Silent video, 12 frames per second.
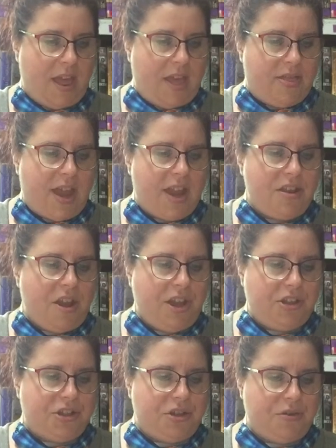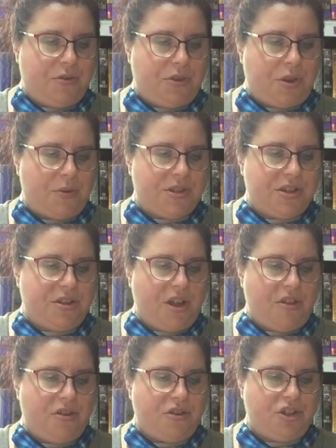That night, too, there was
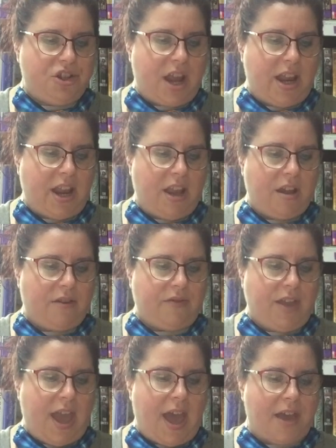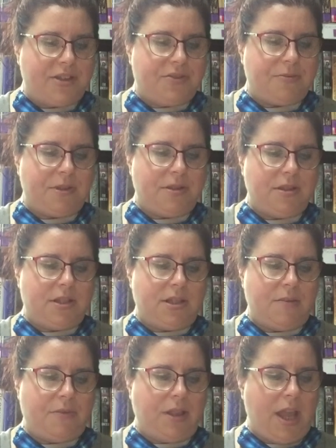another jetting of gas from the
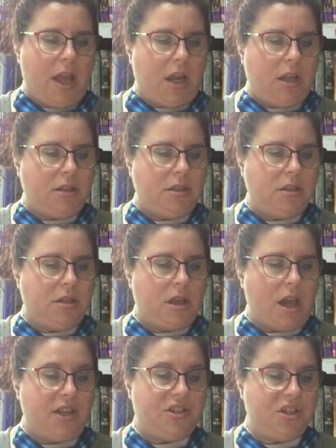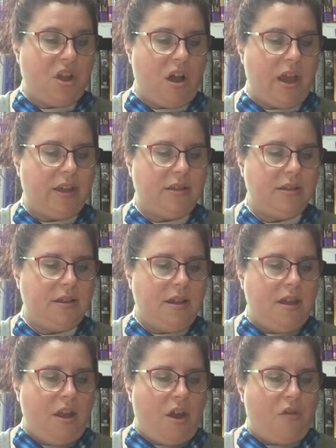distant planet. I saw it,
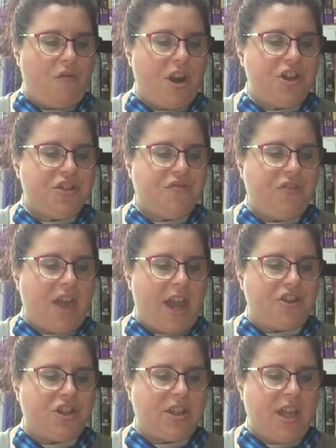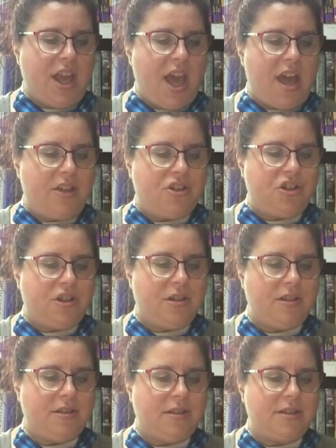a reddish flash at the edge,
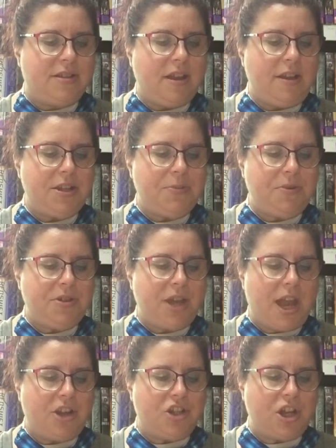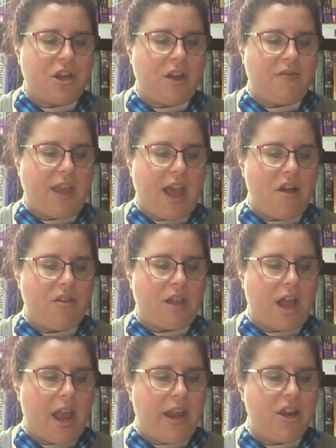the slightest protection of the
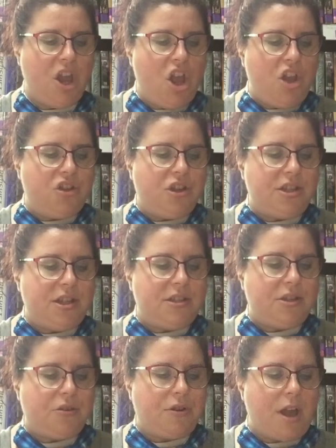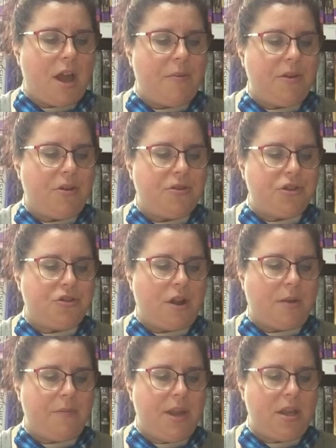outline just as the chronometer
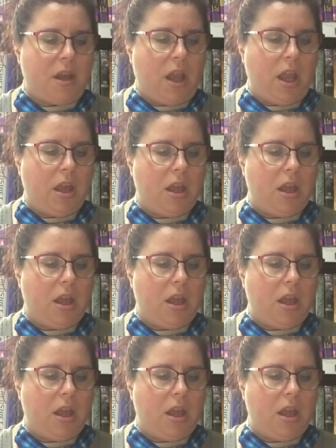struck midnight,